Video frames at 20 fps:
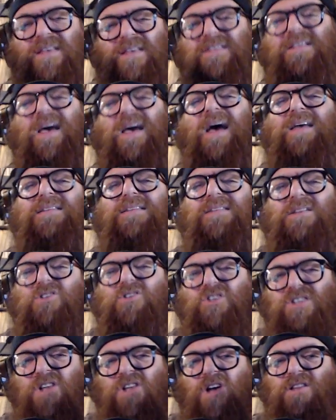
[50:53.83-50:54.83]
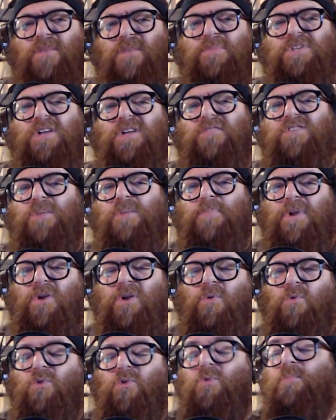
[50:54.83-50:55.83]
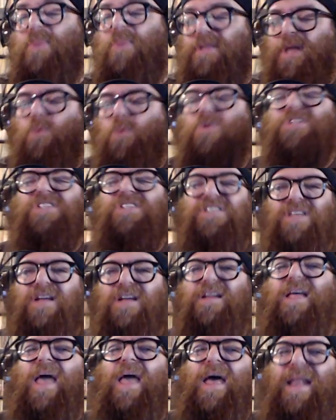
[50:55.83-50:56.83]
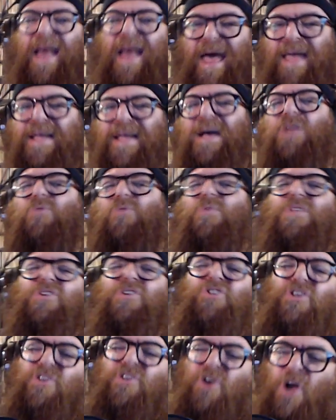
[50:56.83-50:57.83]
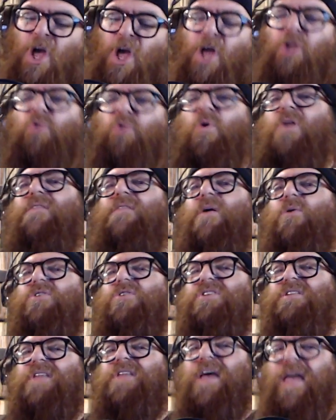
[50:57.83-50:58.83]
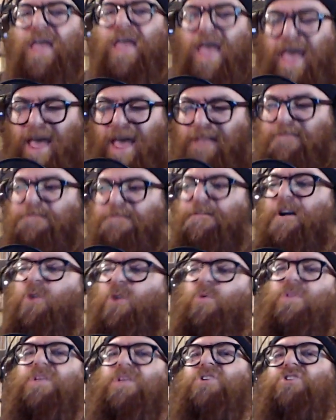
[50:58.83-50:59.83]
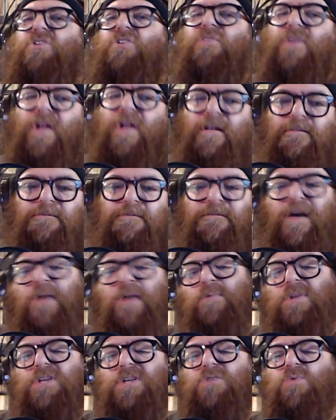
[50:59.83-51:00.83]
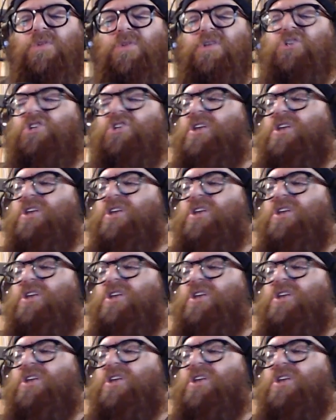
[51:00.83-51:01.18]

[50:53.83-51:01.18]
These guys didn't just lock themselves up in a room, but they would study and hang out with each other 12 hours a day and fuck with each other and have families with